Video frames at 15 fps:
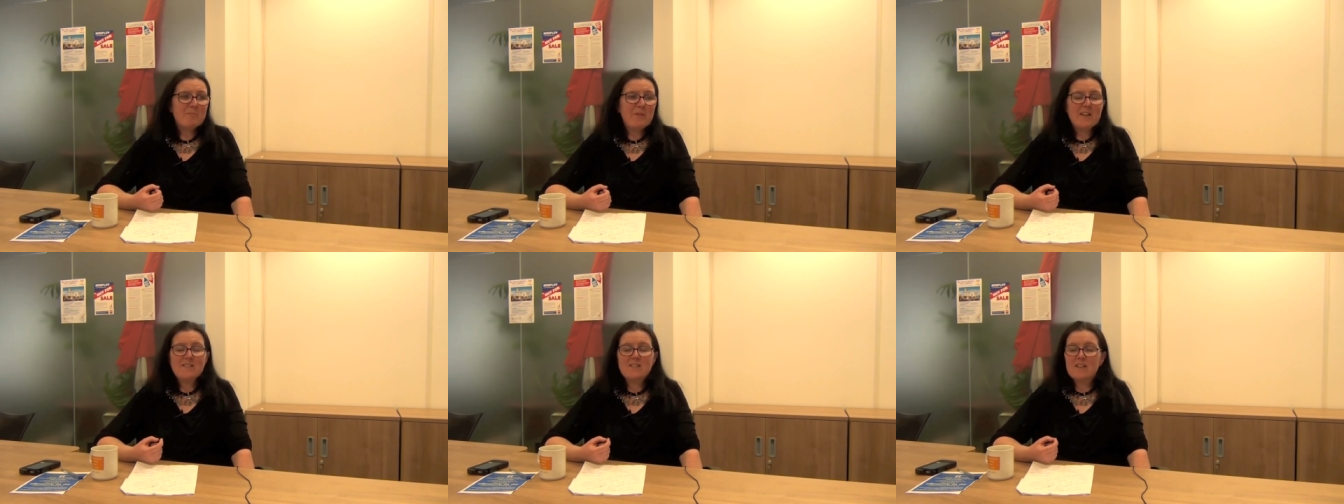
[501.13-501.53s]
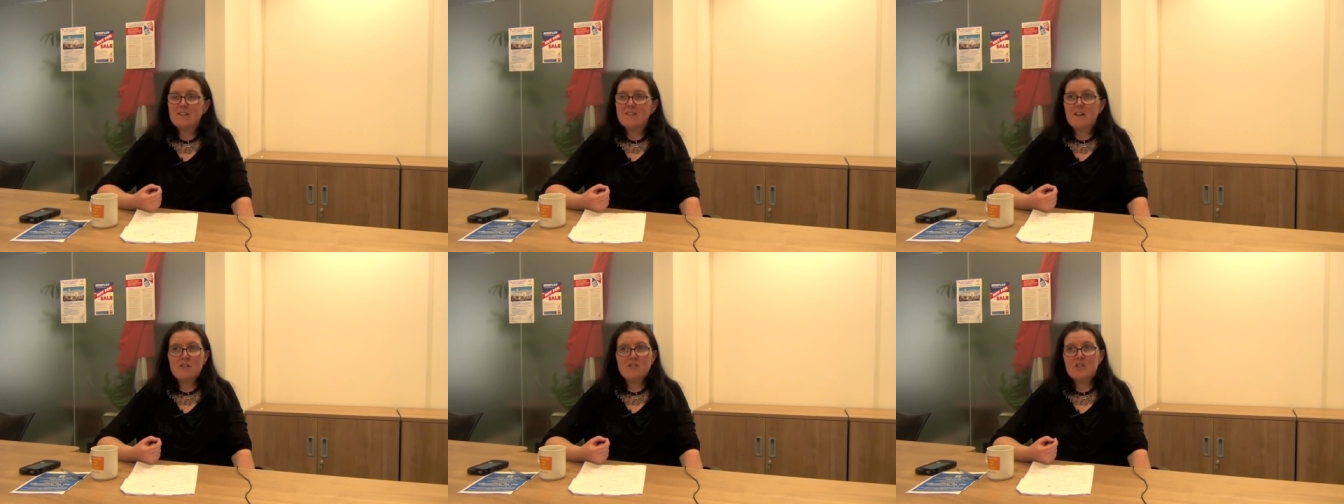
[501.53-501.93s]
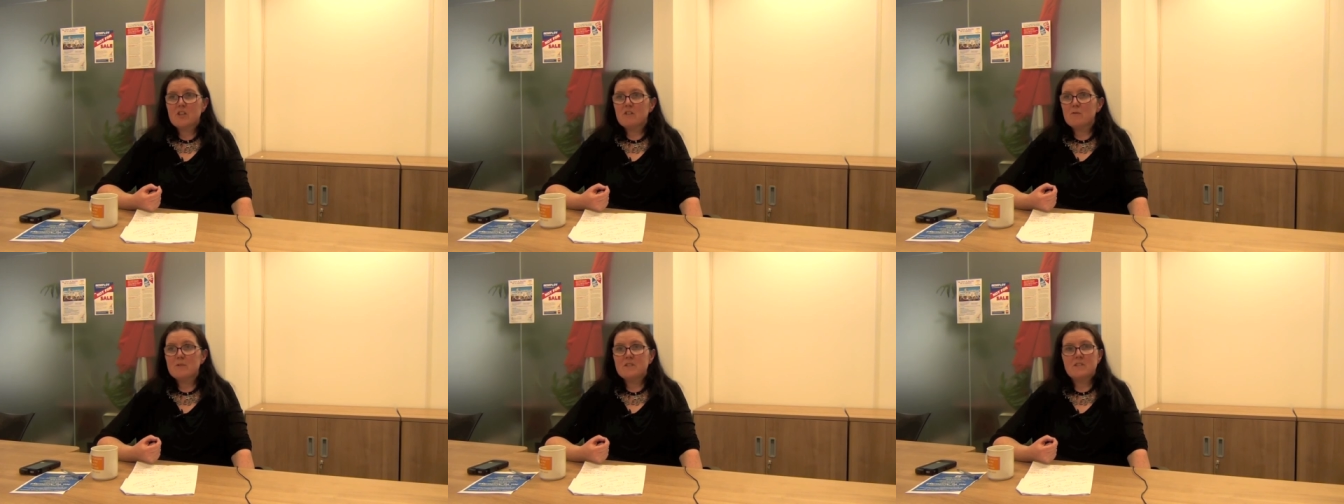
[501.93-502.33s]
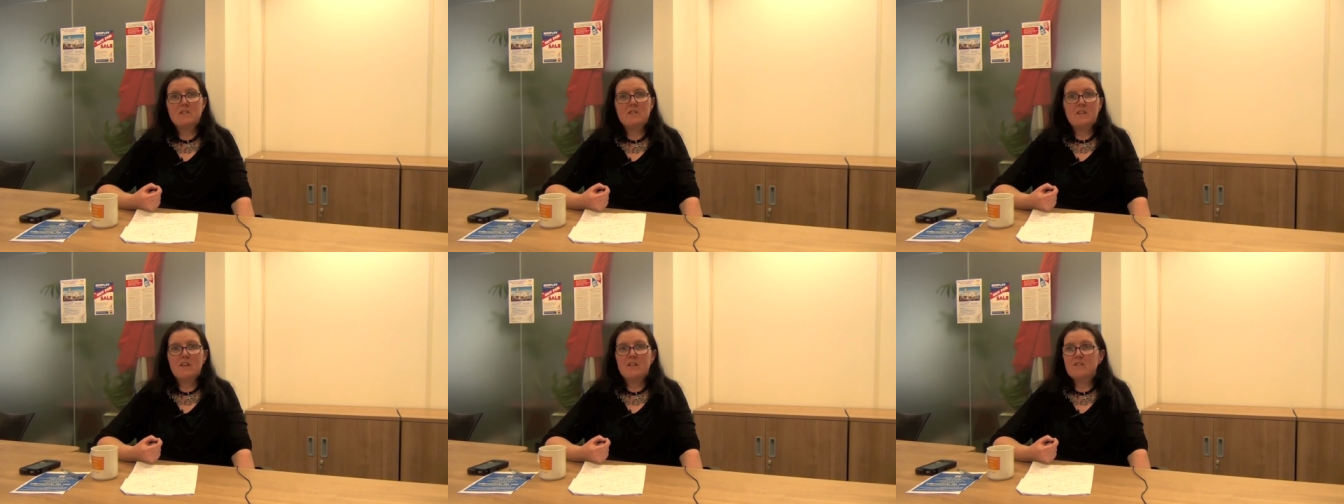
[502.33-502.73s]
Basically, the Irish
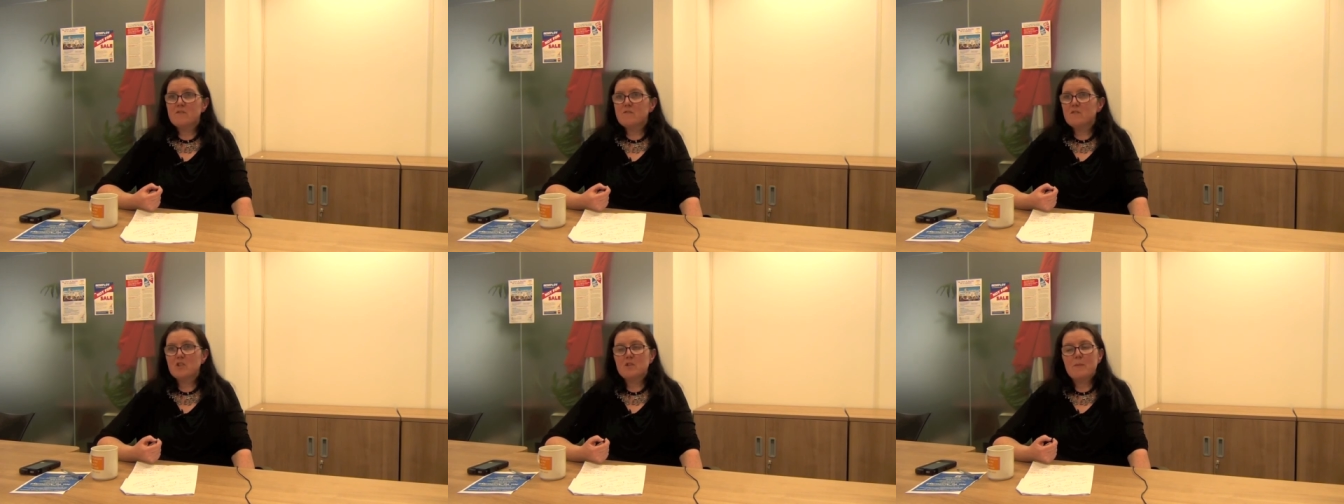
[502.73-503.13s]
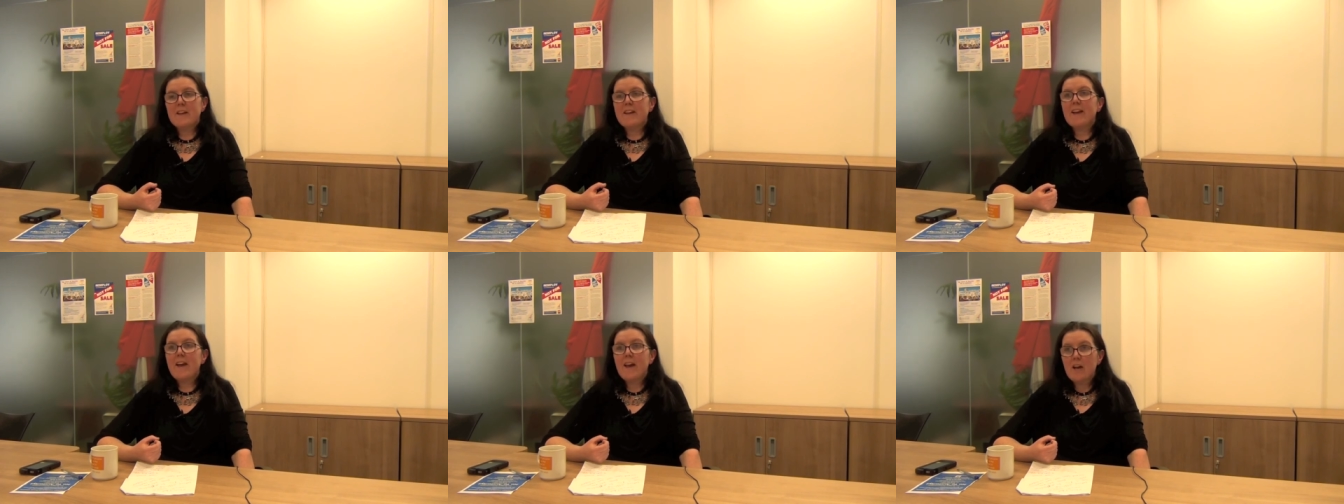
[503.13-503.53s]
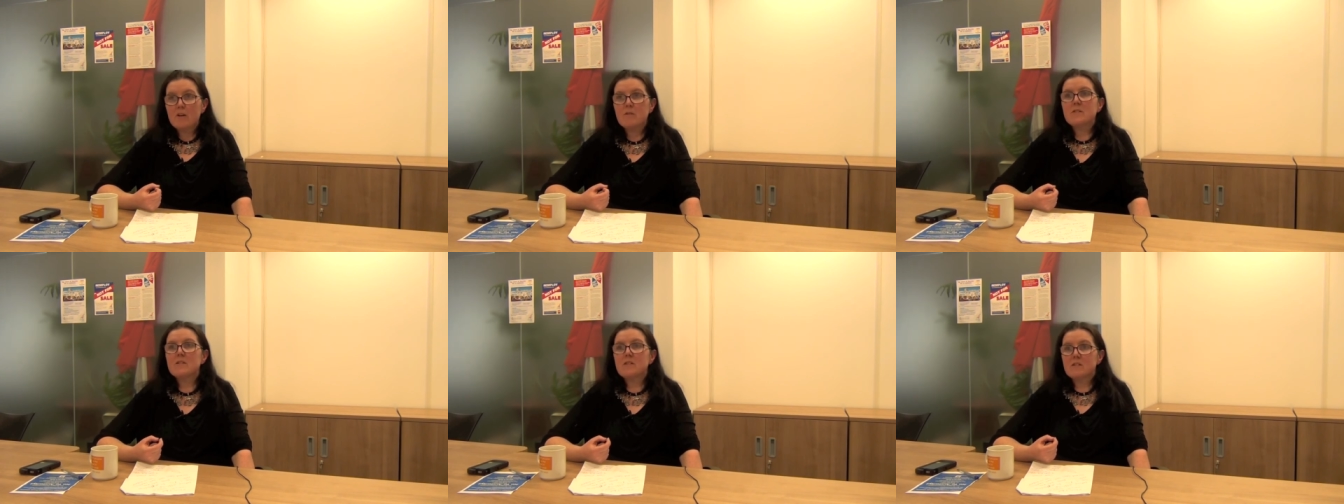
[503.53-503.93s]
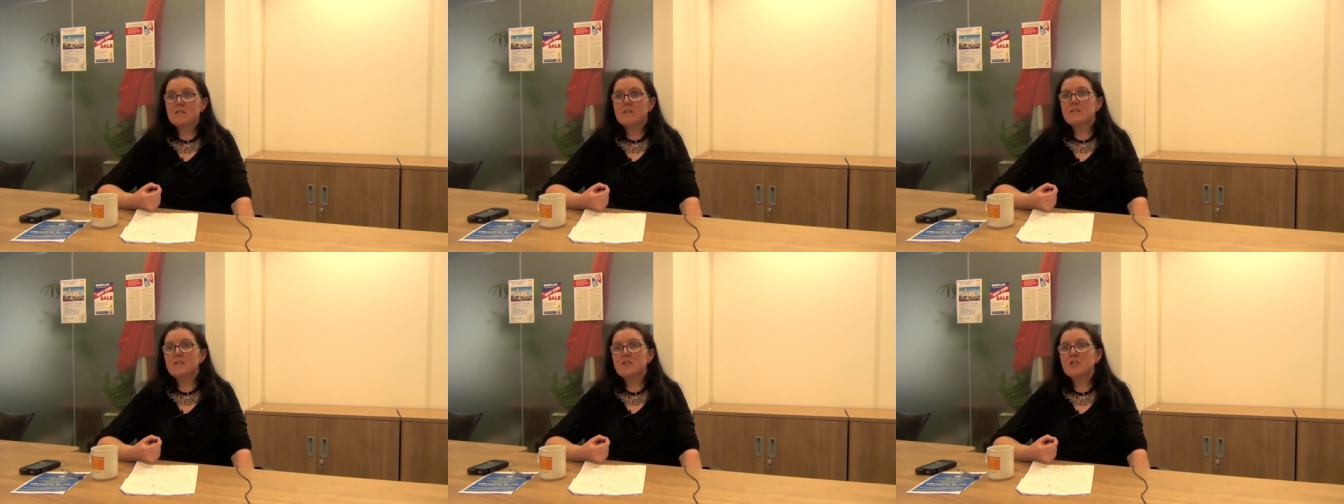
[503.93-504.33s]
government has just been cowards on
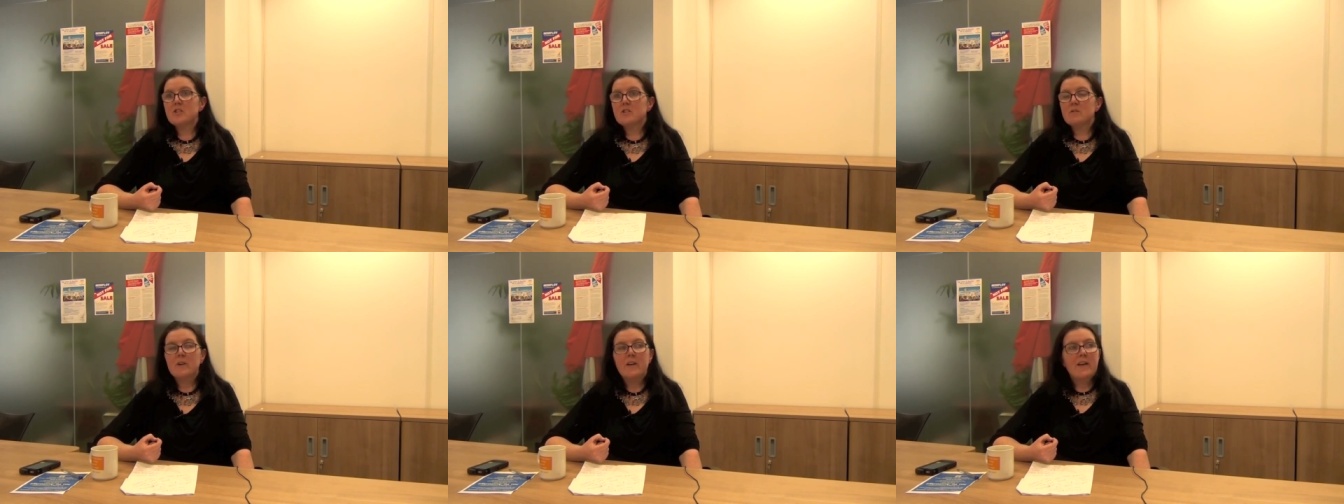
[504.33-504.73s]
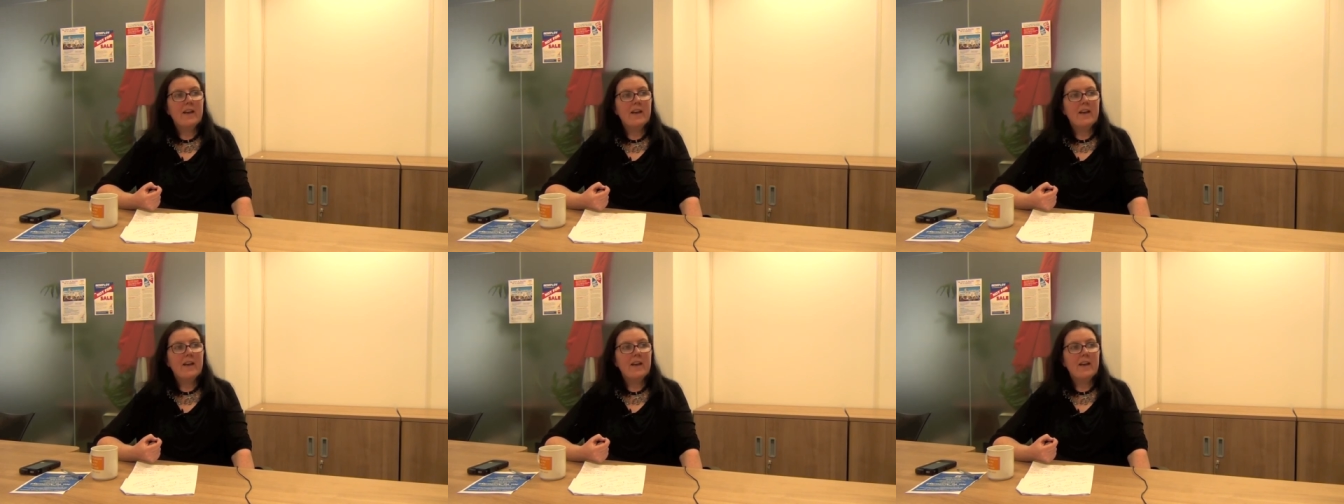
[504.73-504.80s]
this issue.